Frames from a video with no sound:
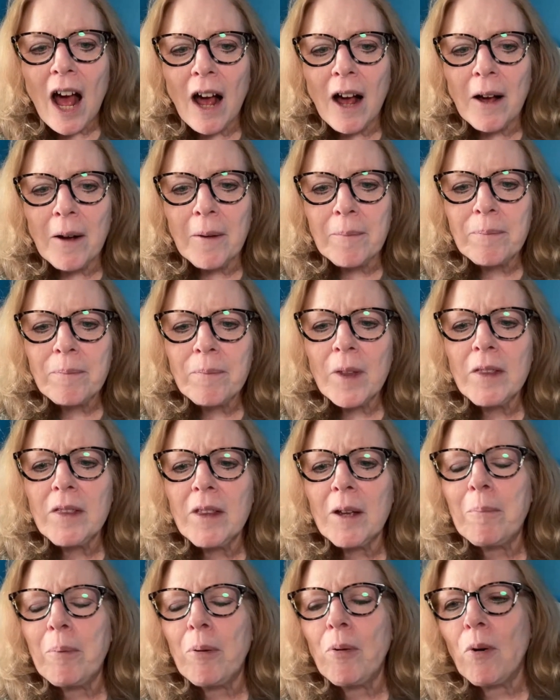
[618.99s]

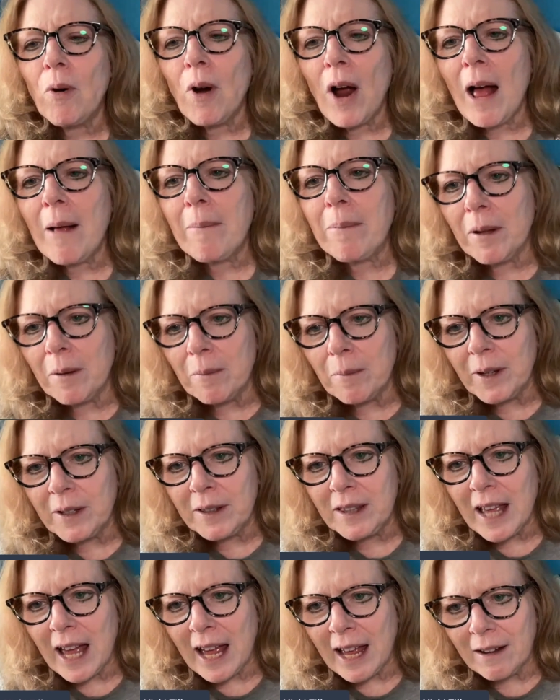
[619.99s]
The problem
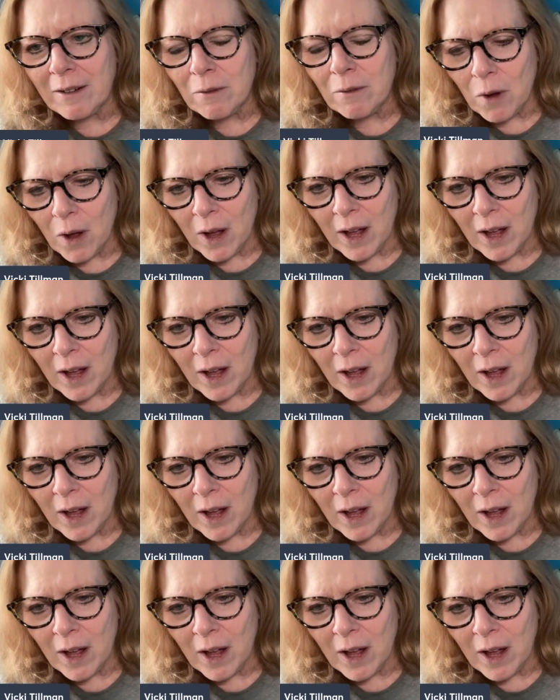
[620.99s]
with that